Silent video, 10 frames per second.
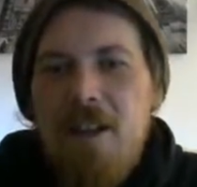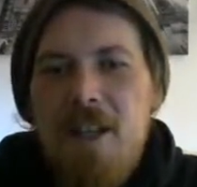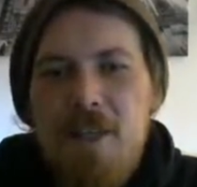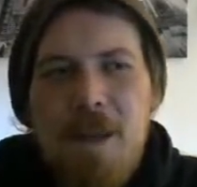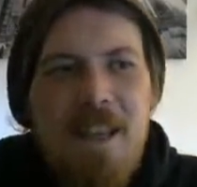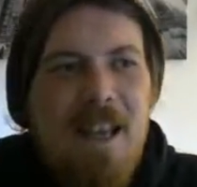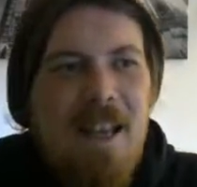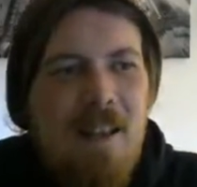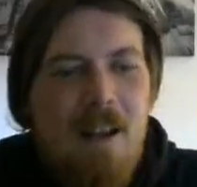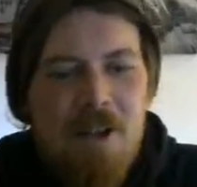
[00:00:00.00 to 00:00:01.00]
Spent a year
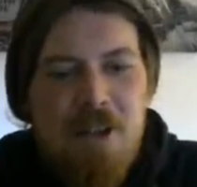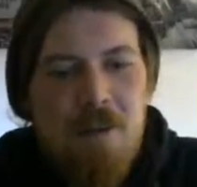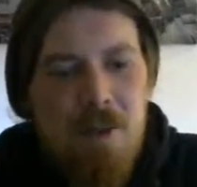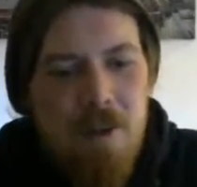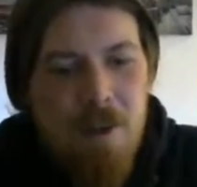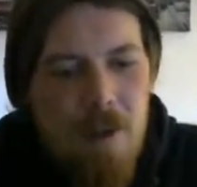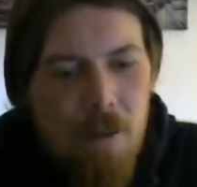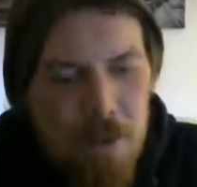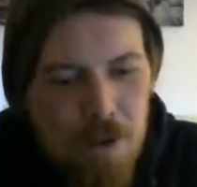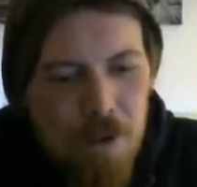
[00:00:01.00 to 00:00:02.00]
last year on loan at
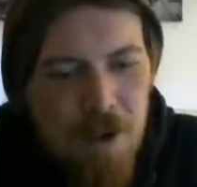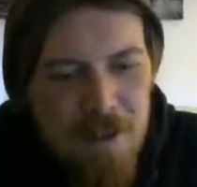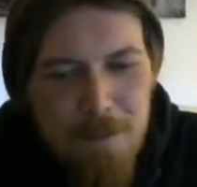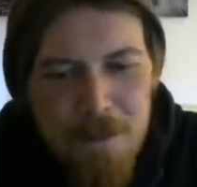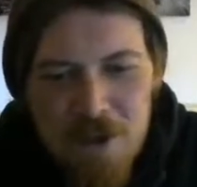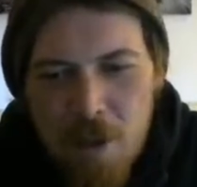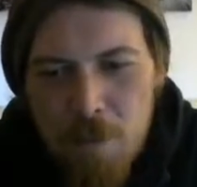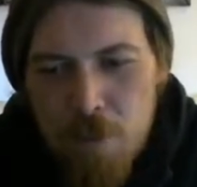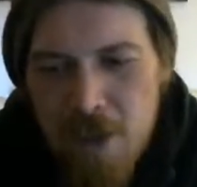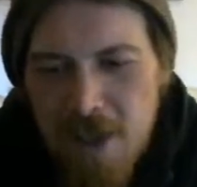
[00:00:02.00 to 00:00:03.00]
Coventry, so
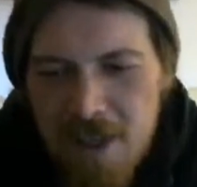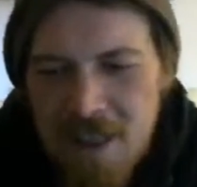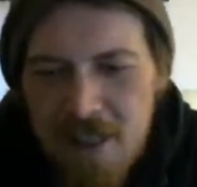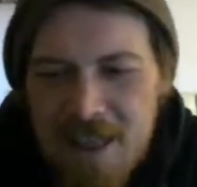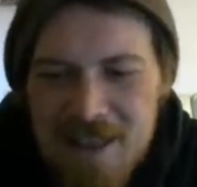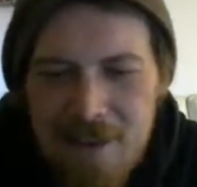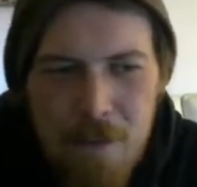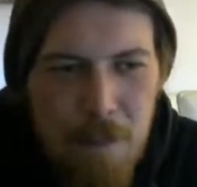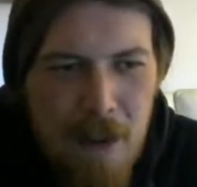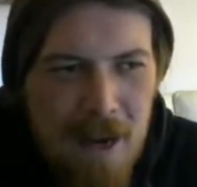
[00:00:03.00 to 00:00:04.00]
I'm really glad to have
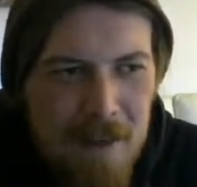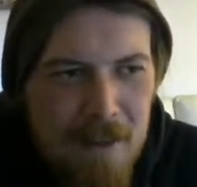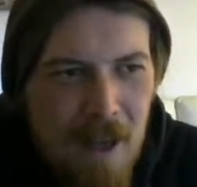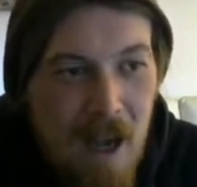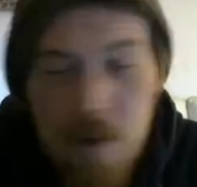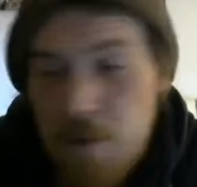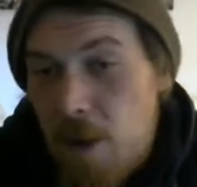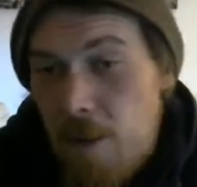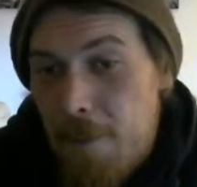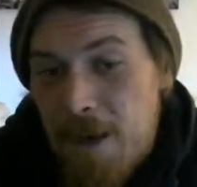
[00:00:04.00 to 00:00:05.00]
him back,
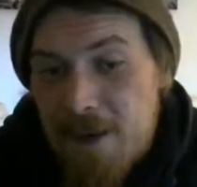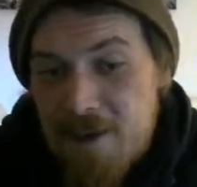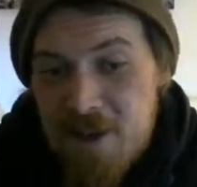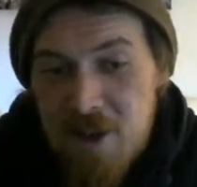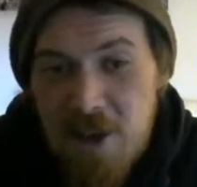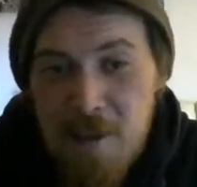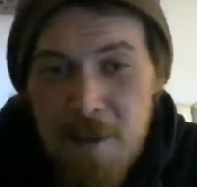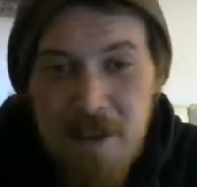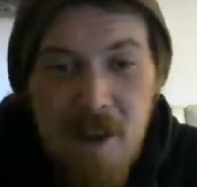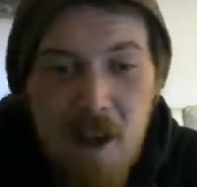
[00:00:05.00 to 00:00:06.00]
to sign him
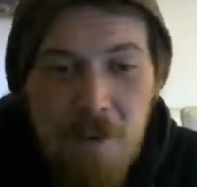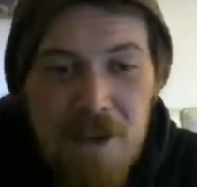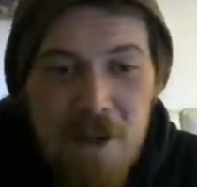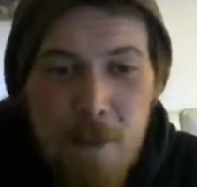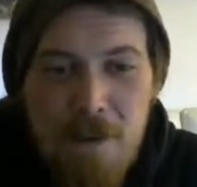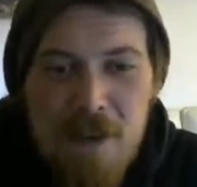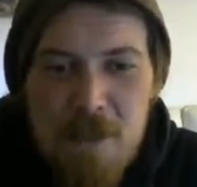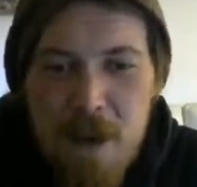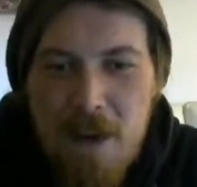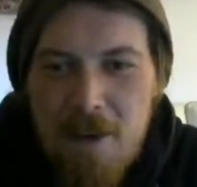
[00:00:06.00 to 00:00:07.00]
in. I think he's got a bit of
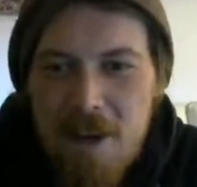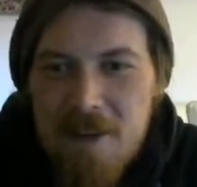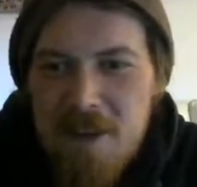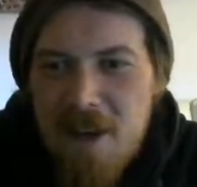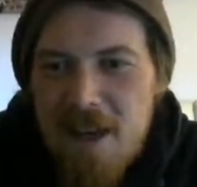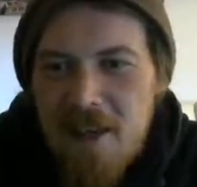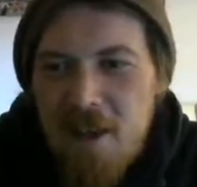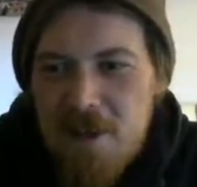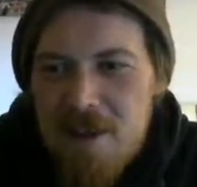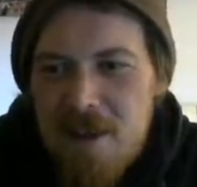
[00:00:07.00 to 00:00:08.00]
experience. He
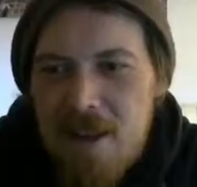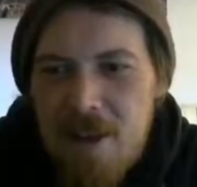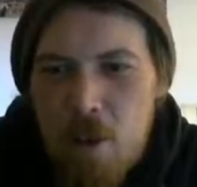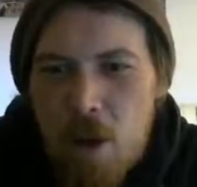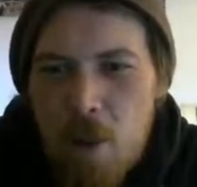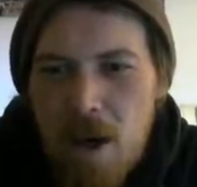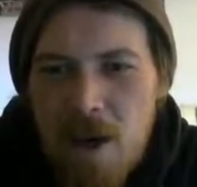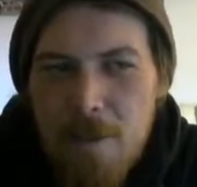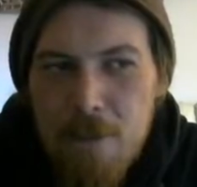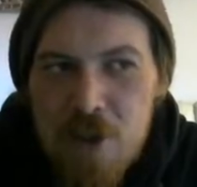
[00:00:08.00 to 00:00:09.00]
knows this league quite
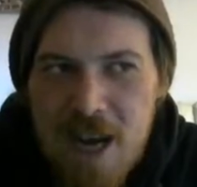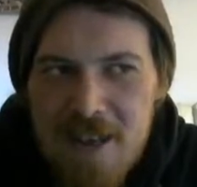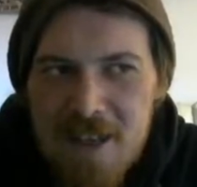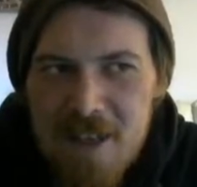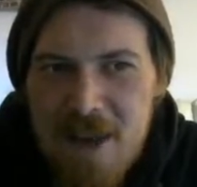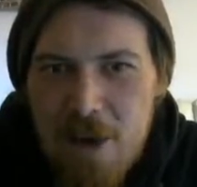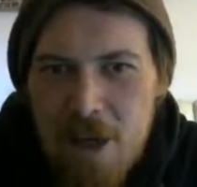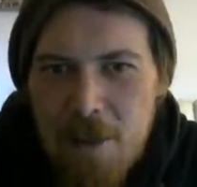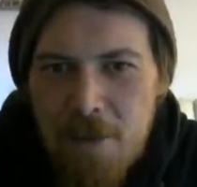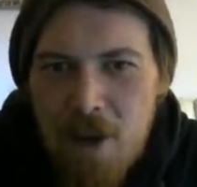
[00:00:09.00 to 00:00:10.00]
well. Jackson now can
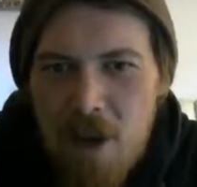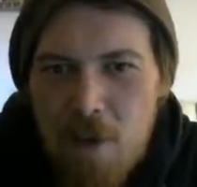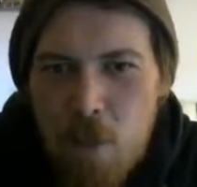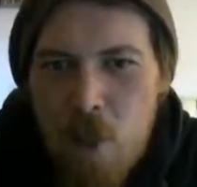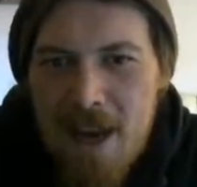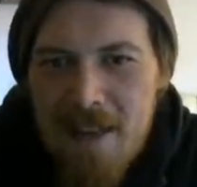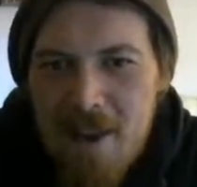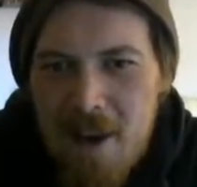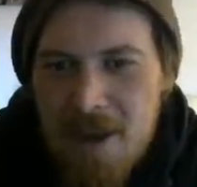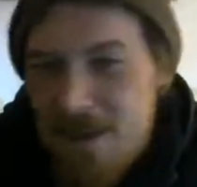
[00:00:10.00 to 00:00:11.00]
come over the halfway
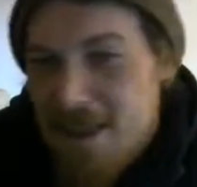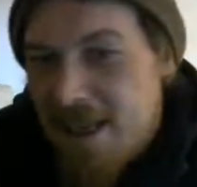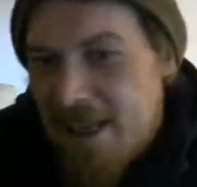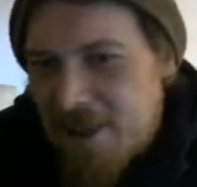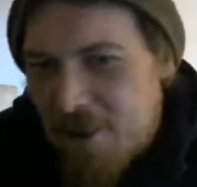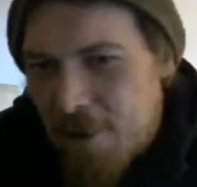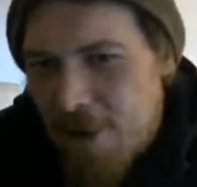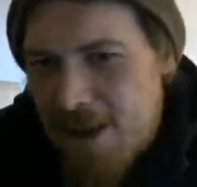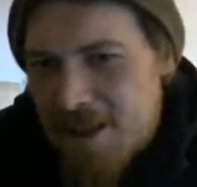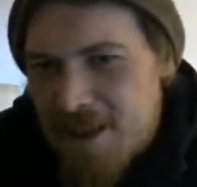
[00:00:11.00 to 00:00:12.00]
line. He had a
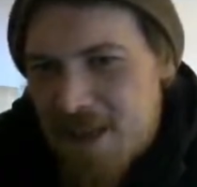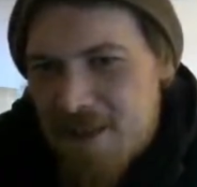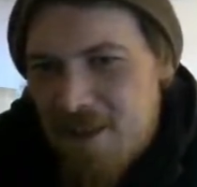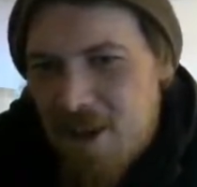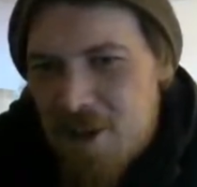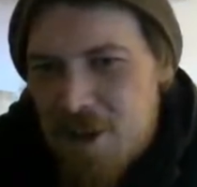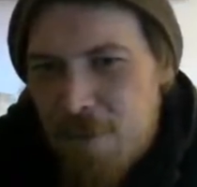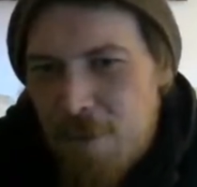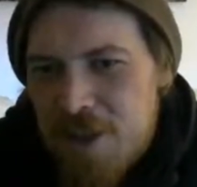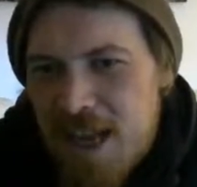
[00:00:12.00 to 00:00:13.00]
great season last year for us.